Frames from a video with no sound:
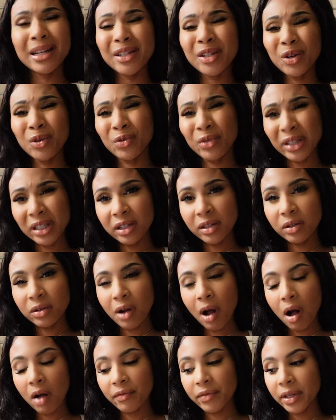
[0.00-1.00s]
don't really do
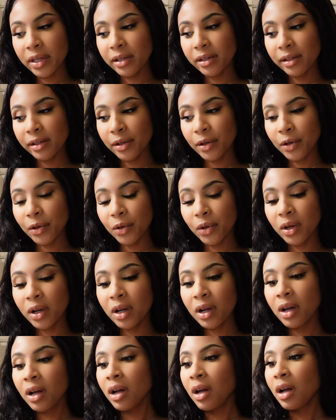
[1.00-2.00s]
coffee, so.
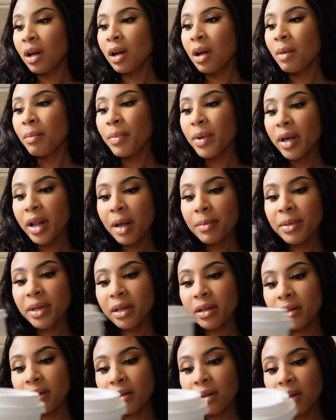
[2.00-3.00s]
But I
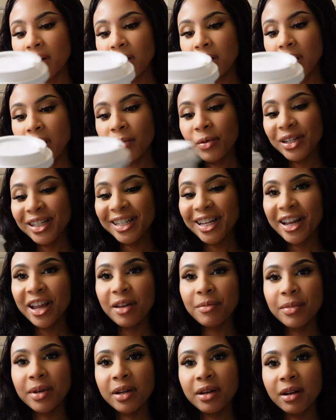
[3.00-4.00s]
mean, I wish they
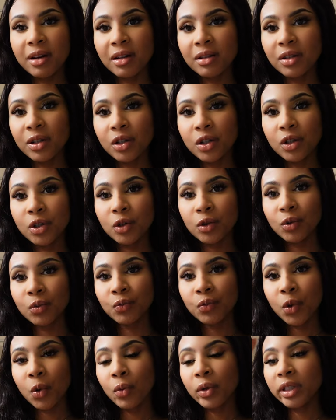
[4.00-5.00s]
gave me a little,
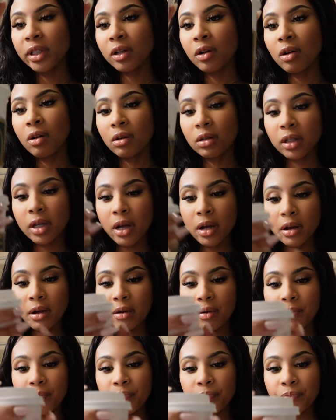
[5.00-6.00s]
what's it called,
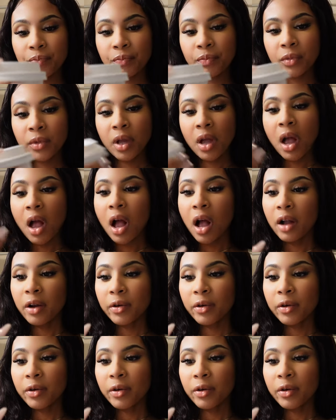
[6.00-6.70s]
cup? A